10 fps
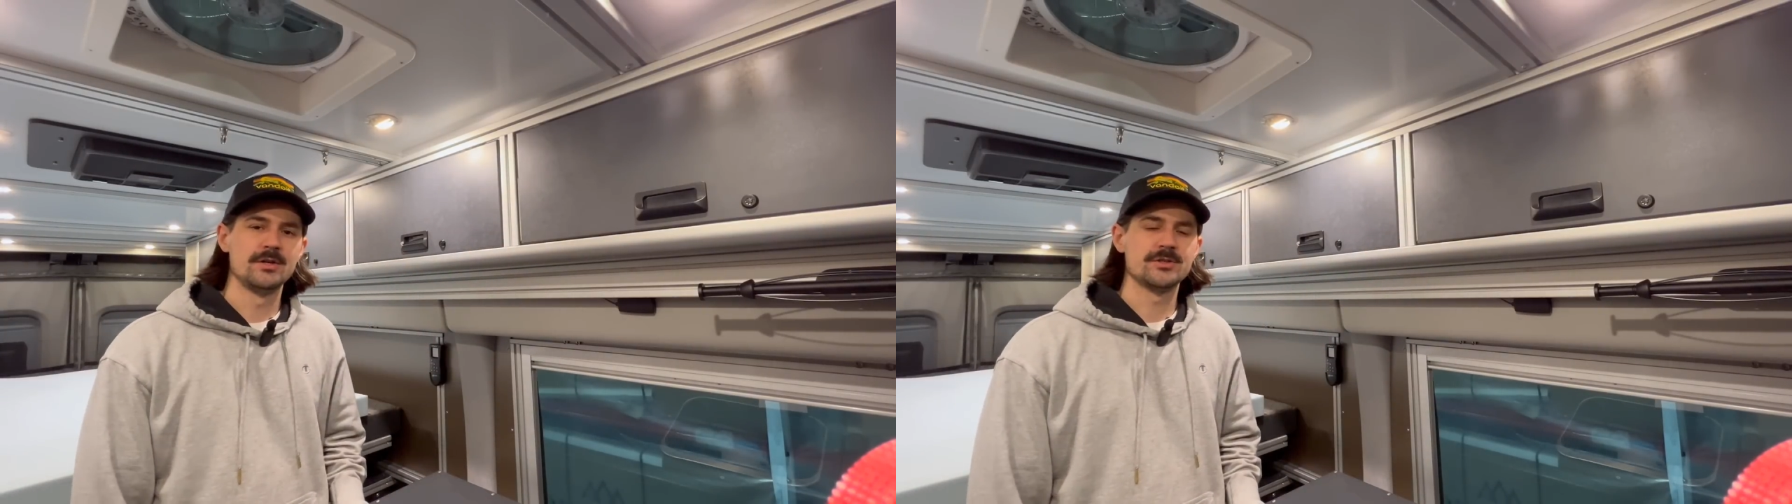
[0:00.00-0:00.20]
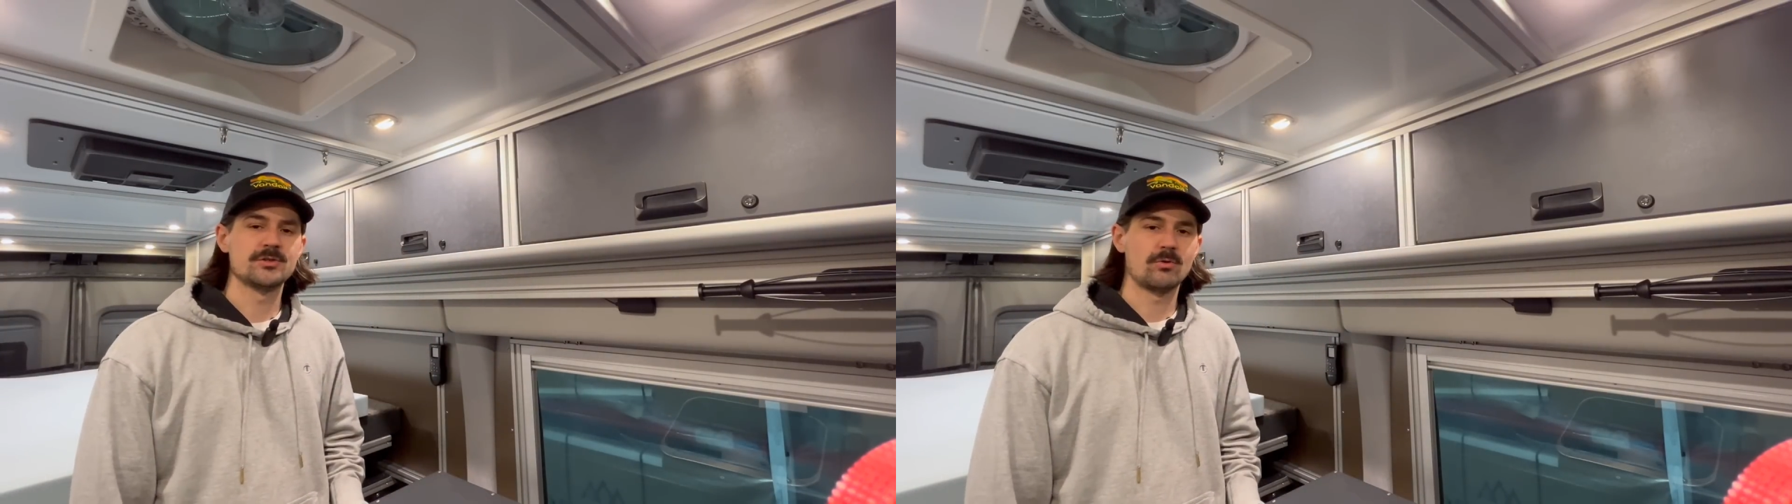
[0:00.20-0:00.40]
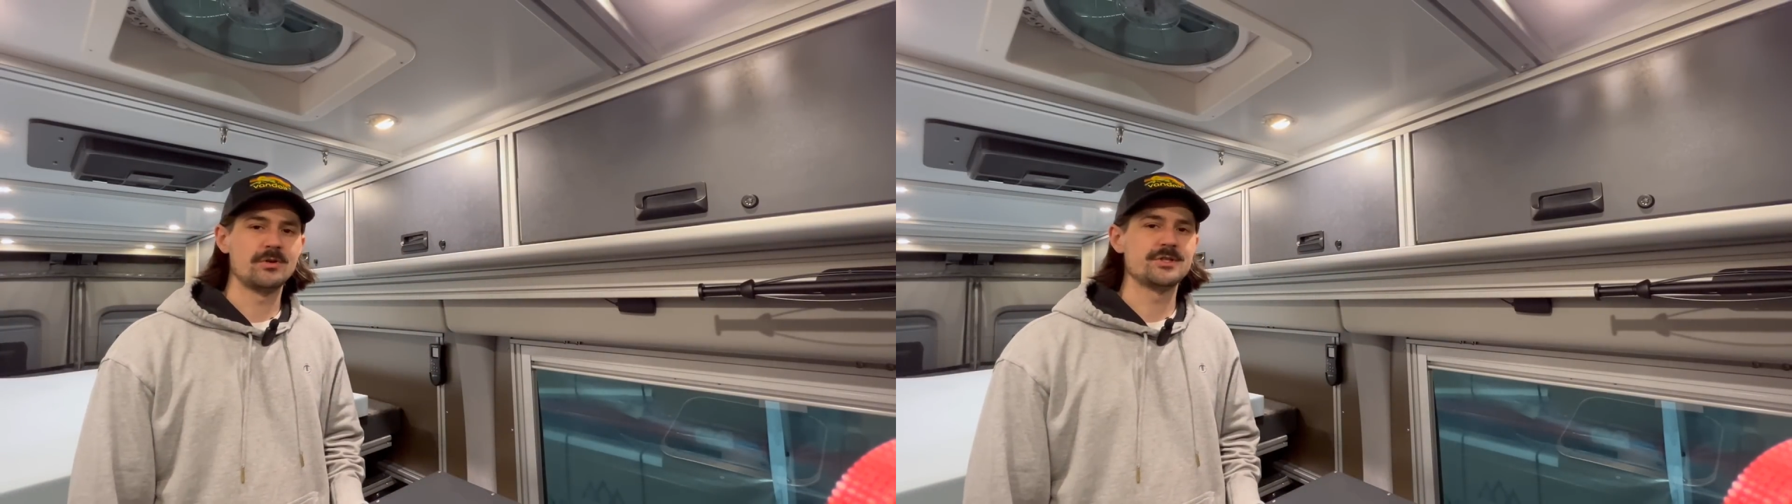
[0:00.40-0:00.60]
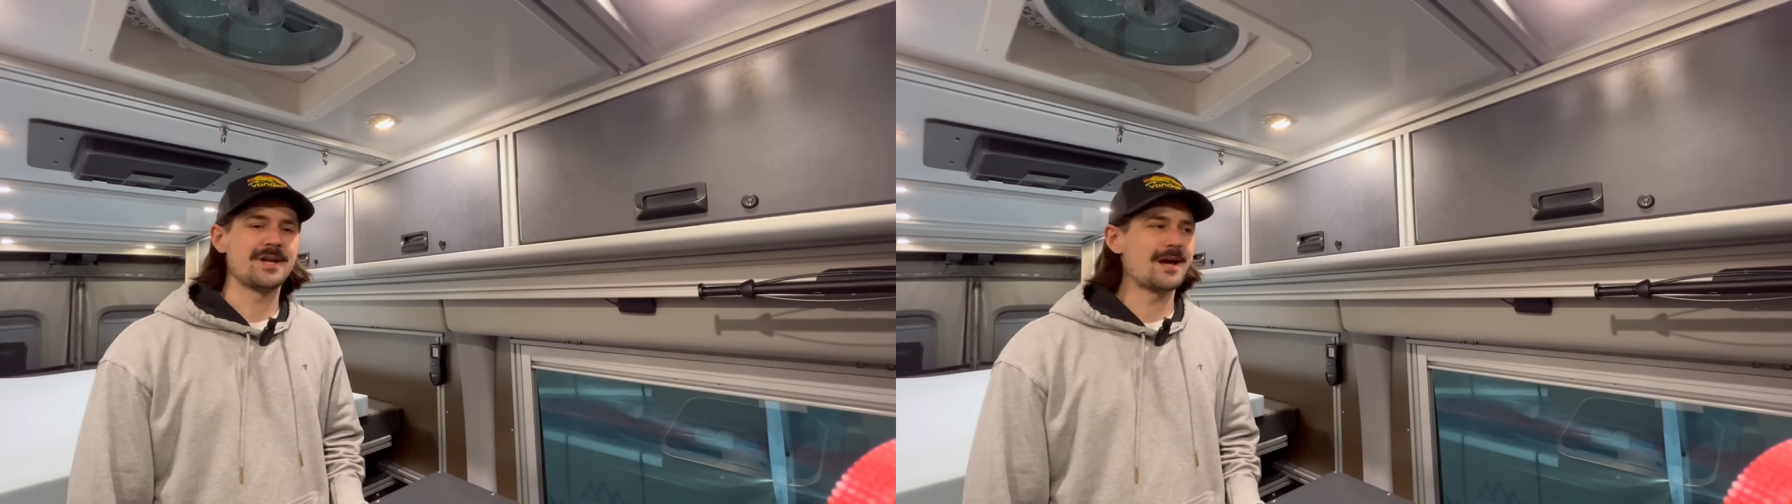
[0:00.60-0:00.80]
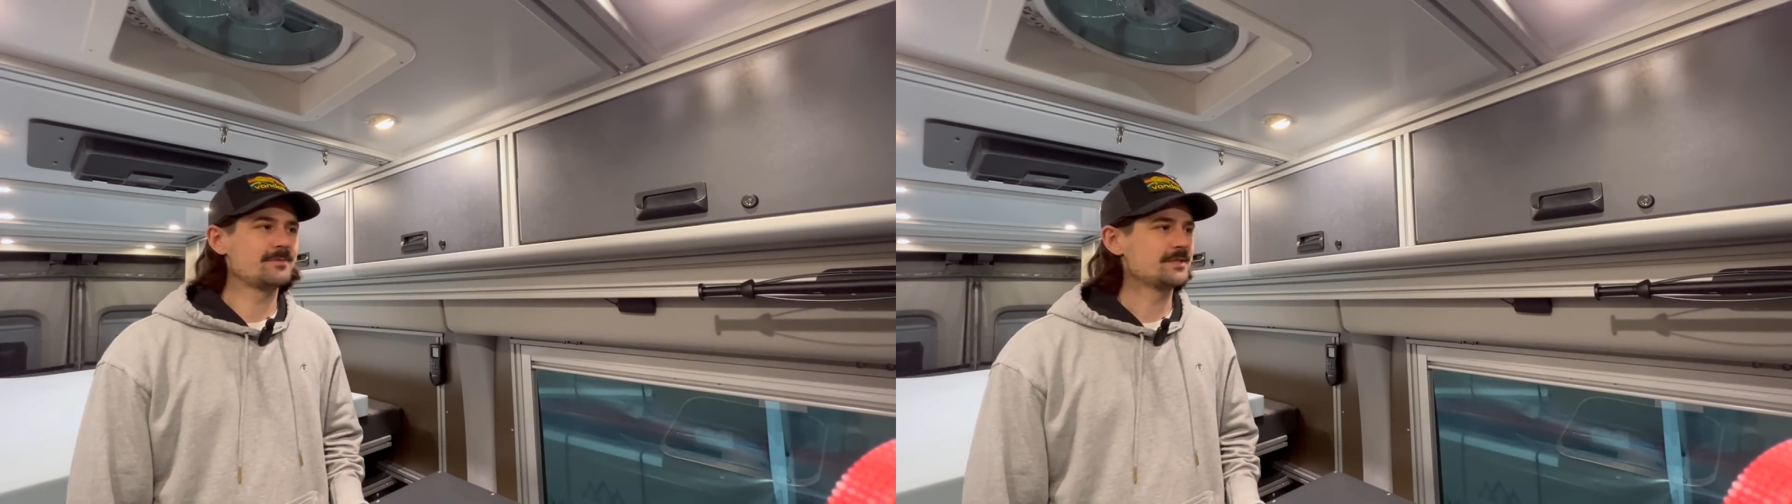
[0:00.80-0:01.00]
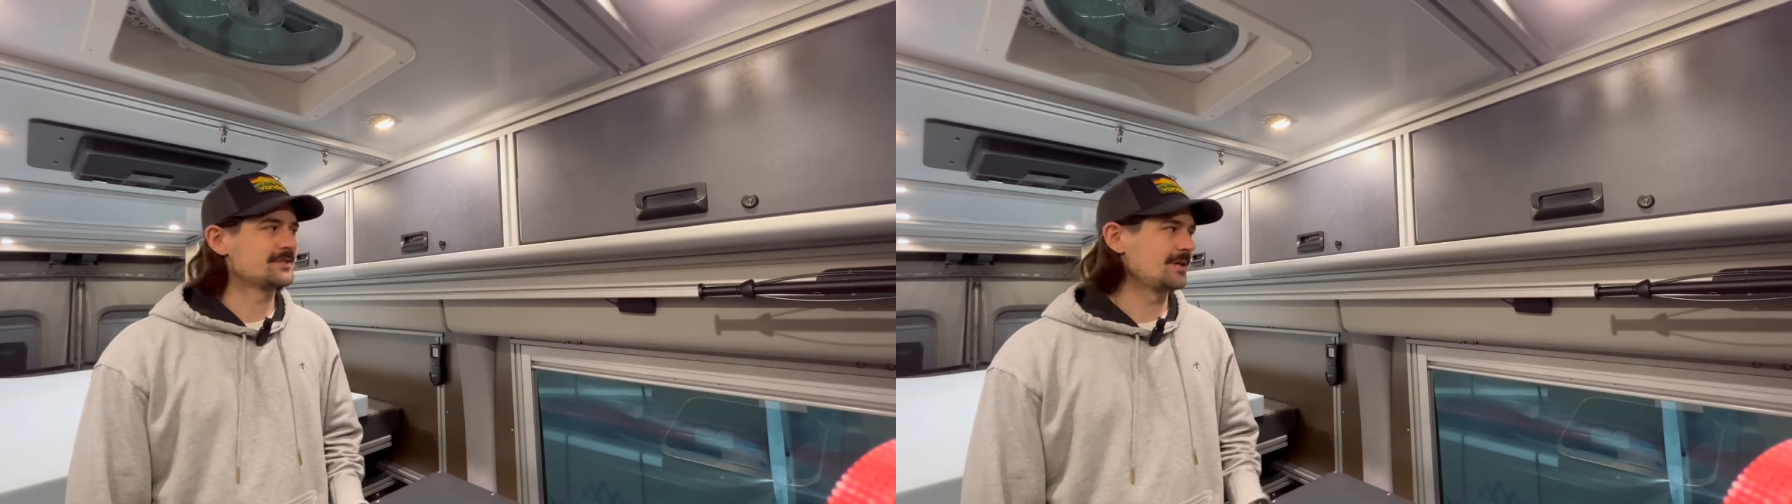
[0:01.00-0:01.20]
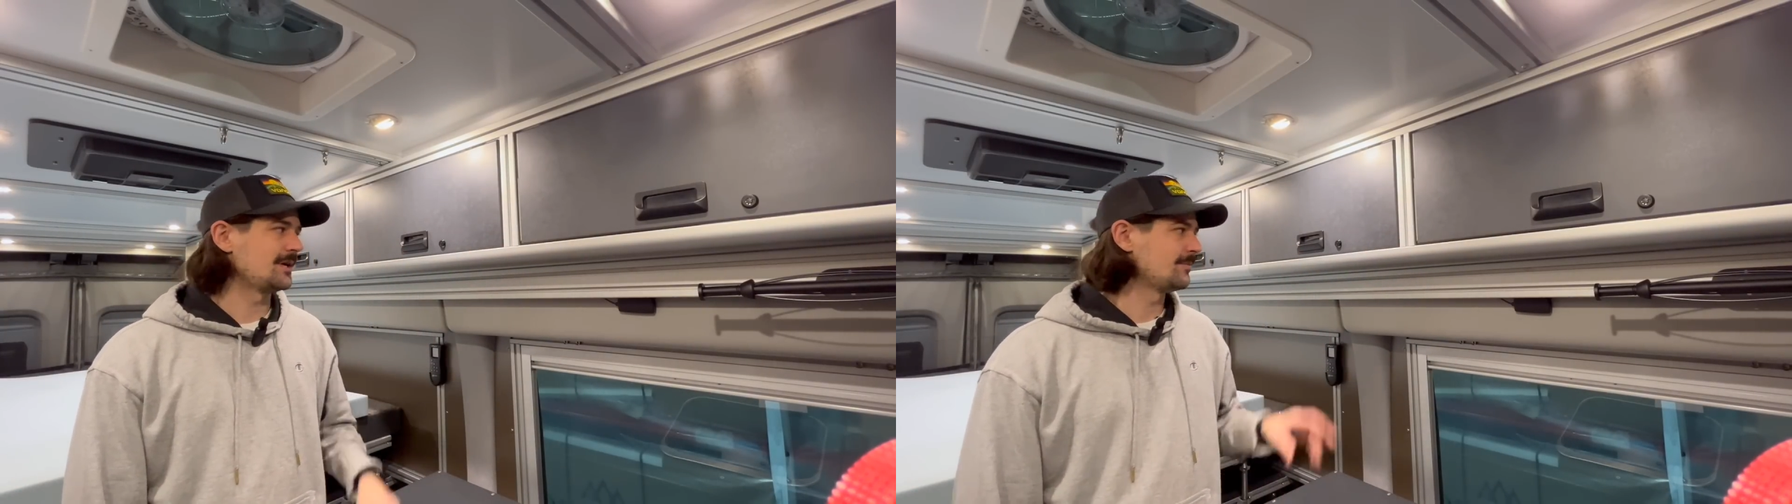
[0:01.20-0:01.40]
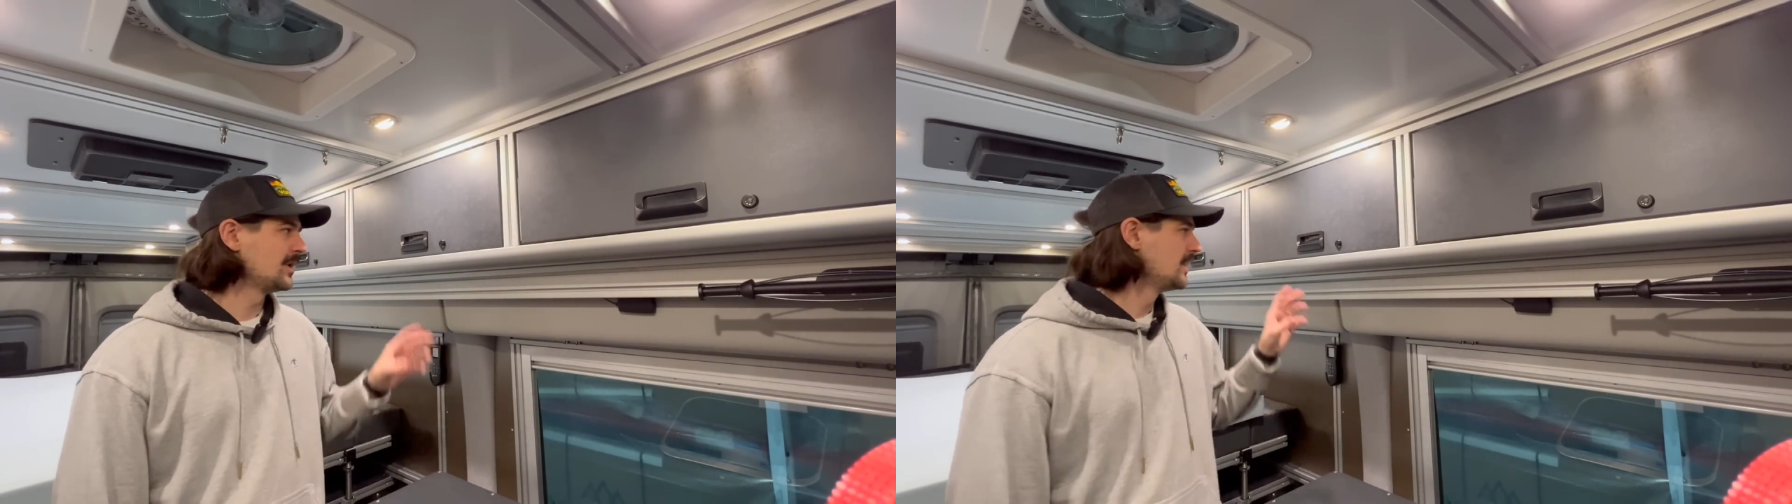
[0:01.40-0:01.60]
storage cabinet
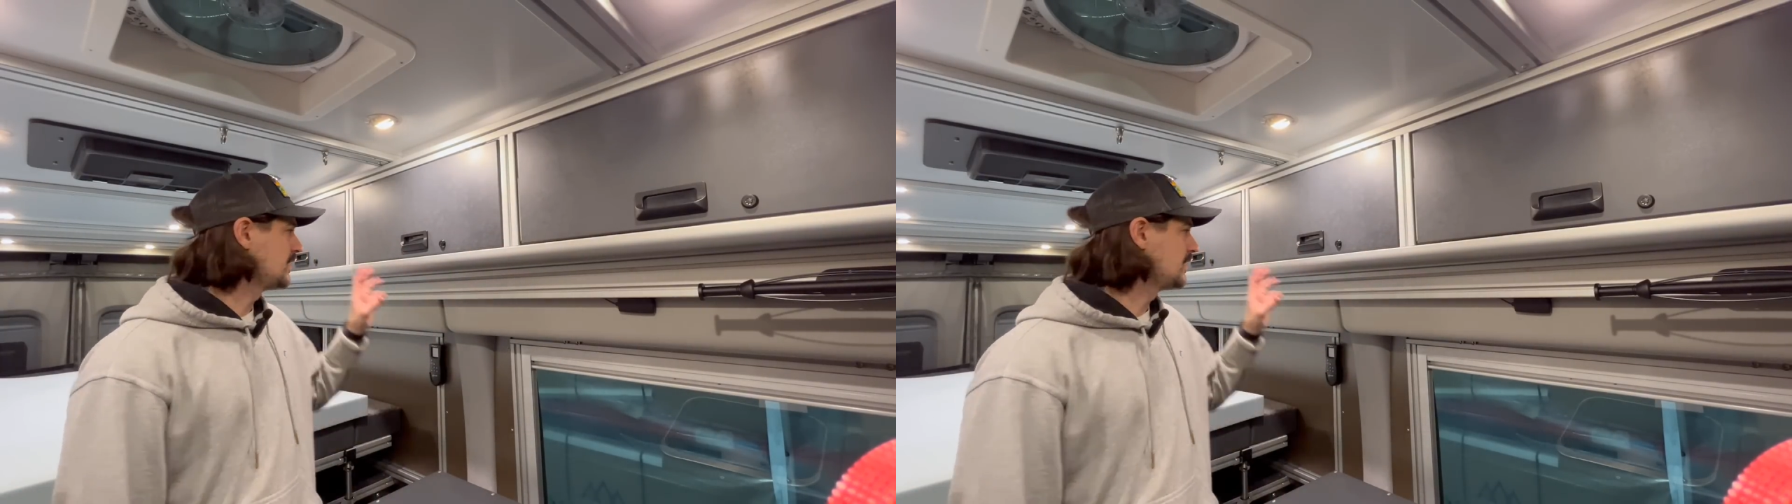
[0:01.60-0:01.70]
setup.